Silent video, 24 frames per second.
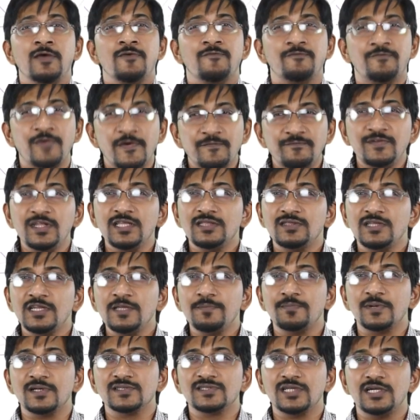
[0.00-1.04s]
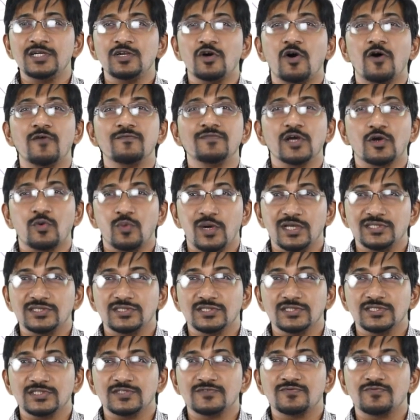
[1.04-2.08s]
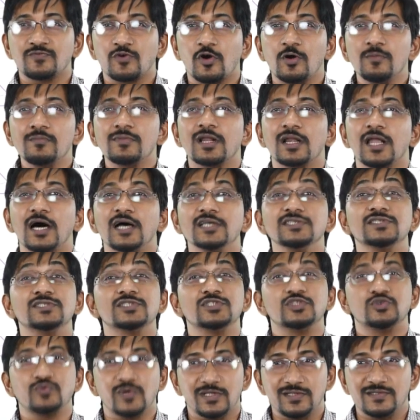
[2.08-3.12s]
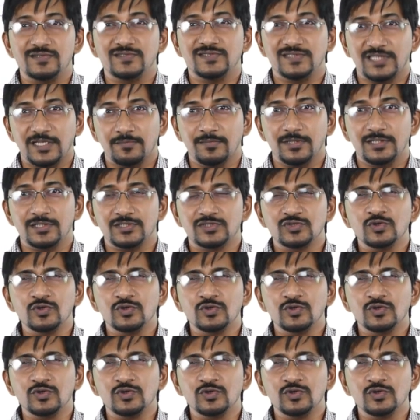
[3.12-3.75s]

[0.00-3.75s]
53% of the questions from class 12th segment.